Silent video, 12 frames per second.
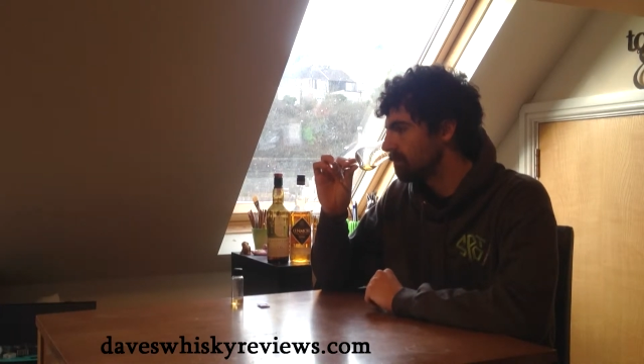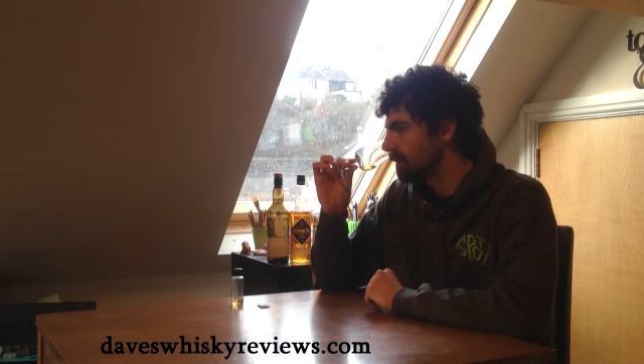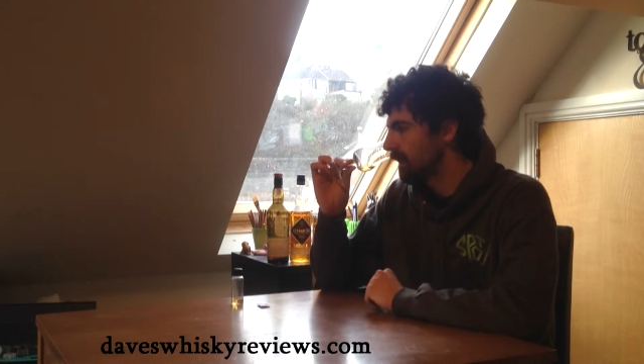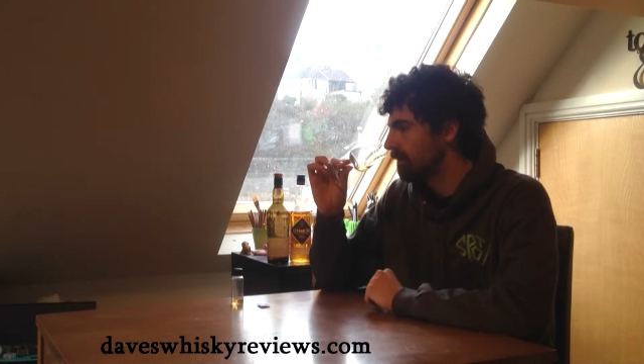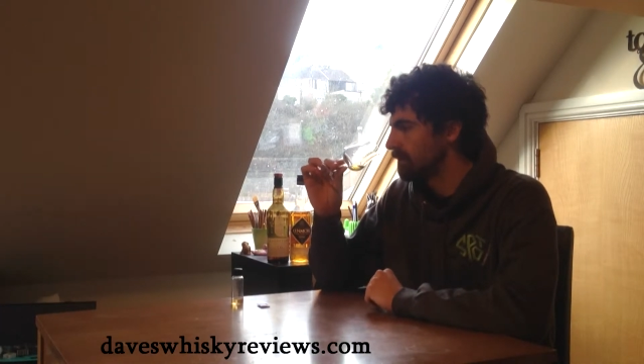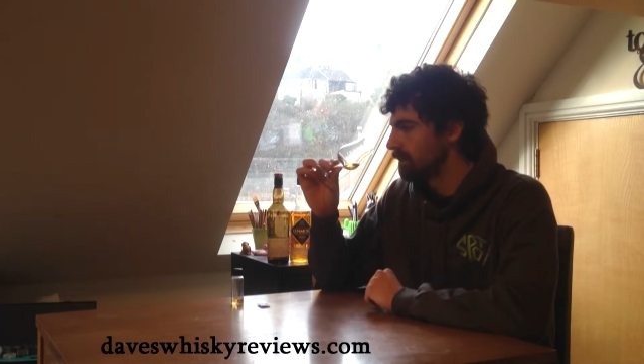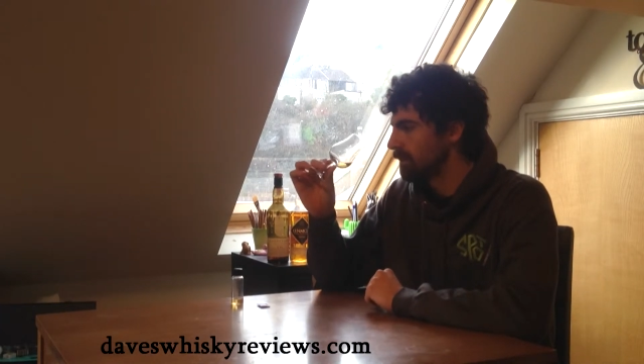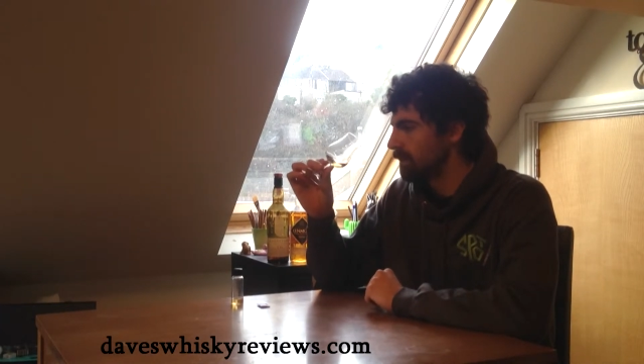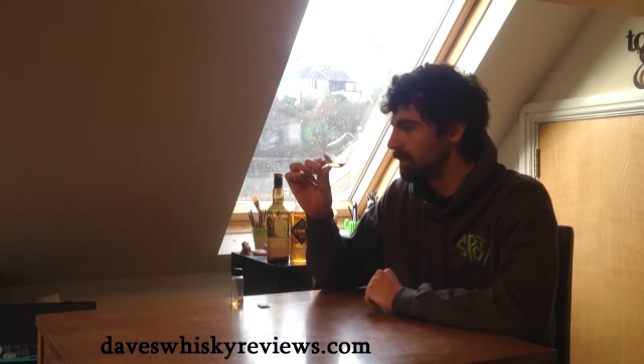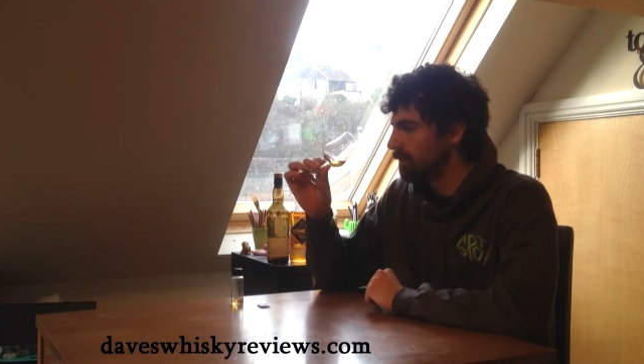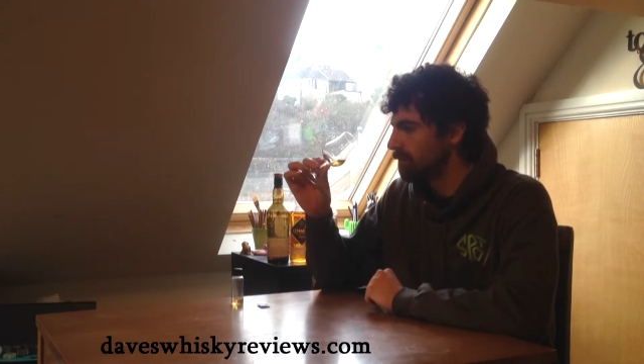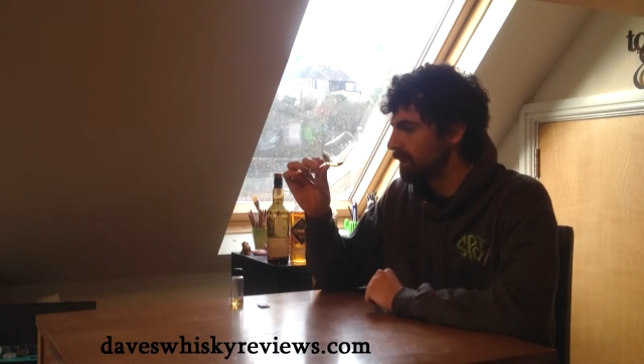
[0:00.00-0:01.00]
And there's a
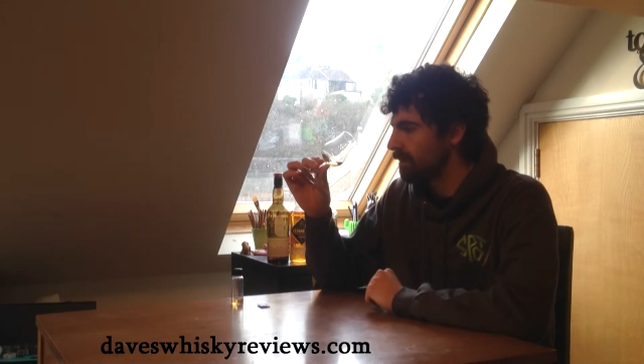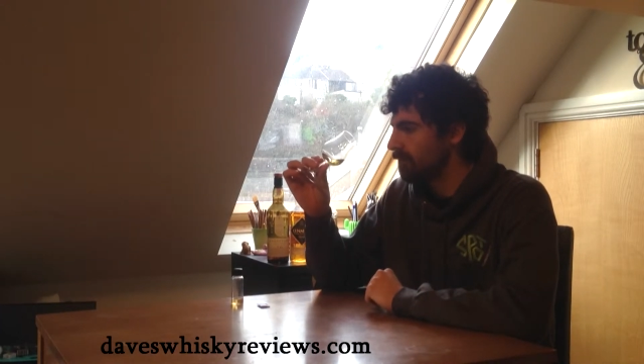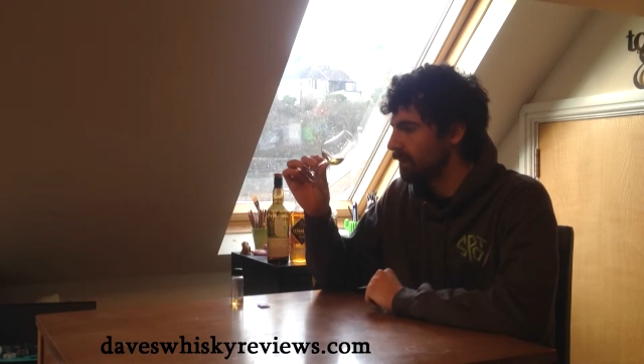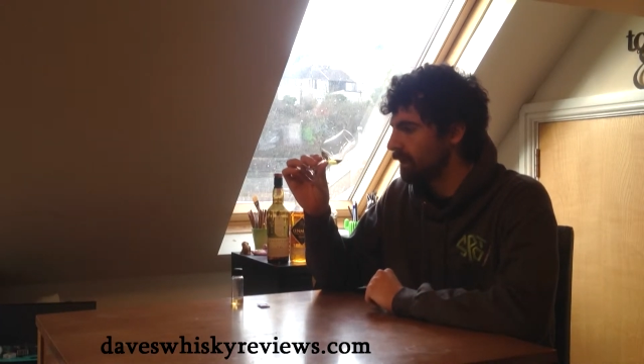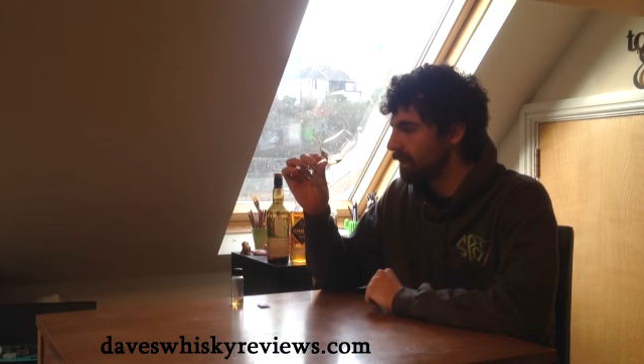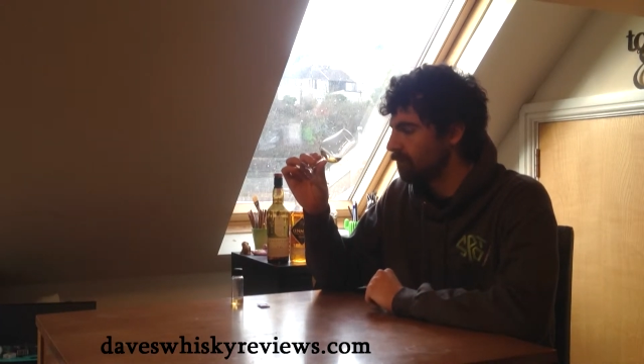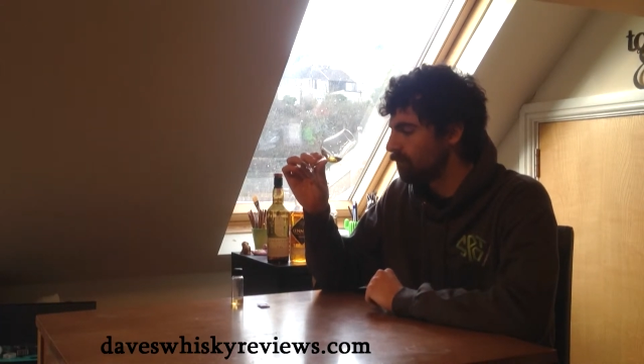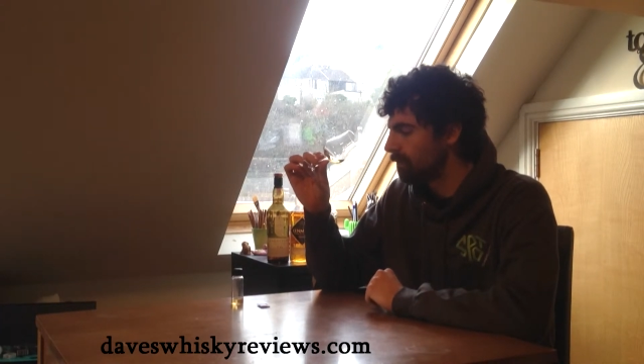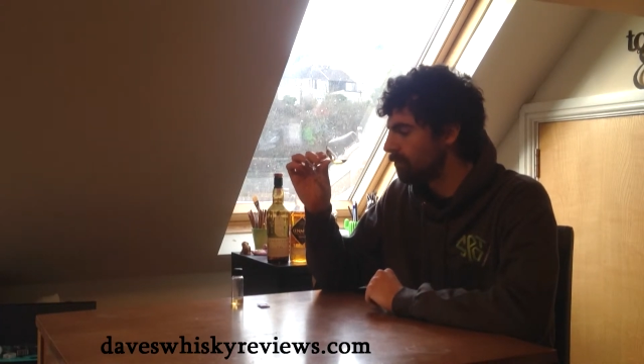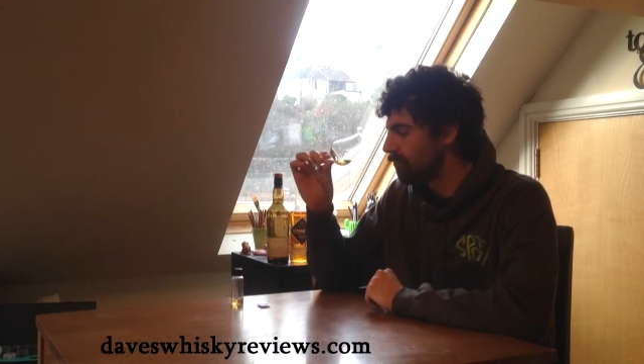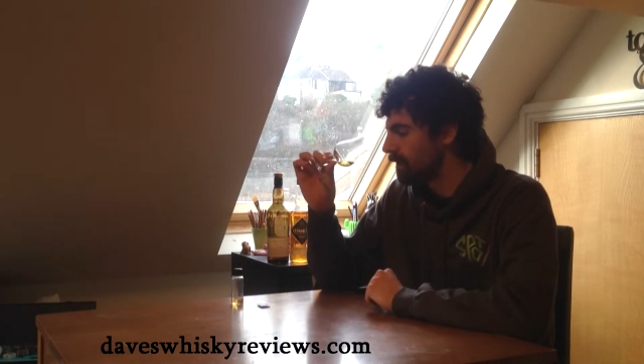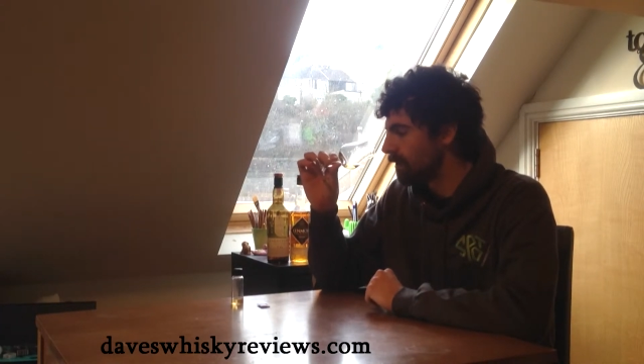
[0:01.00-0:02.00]
little bit of a kind of
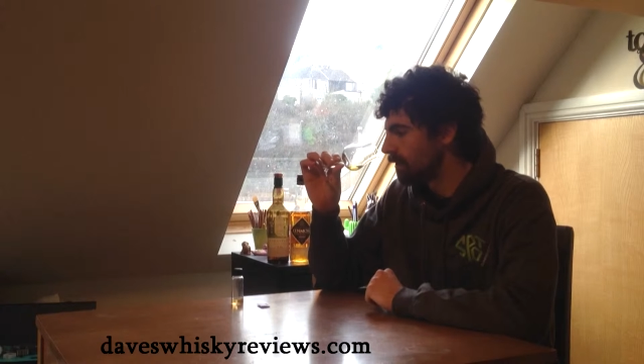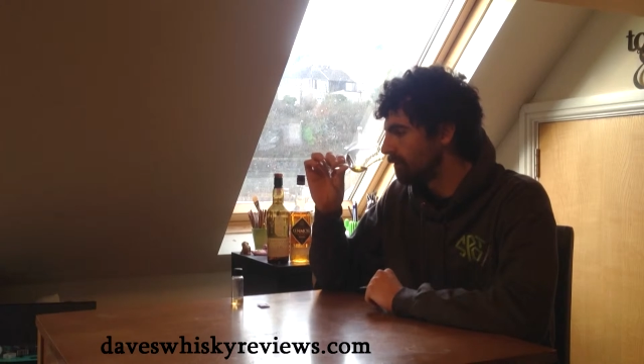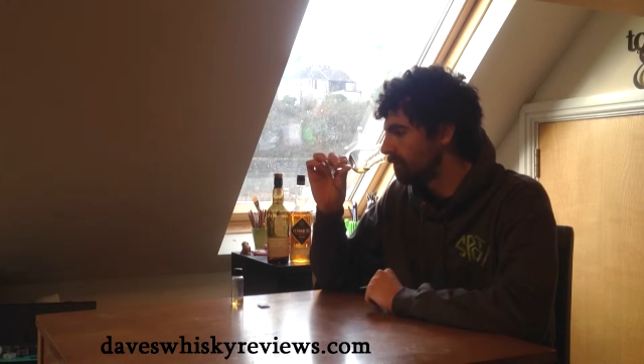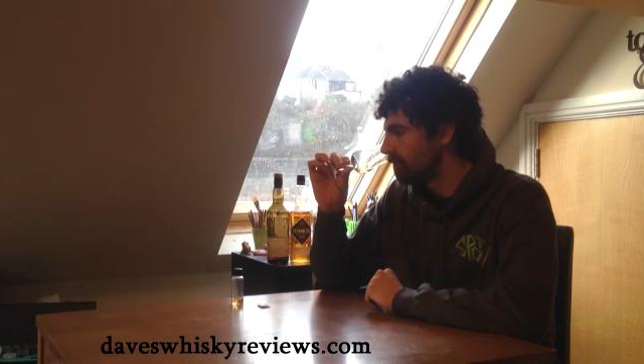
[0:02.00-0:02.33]
rubbery note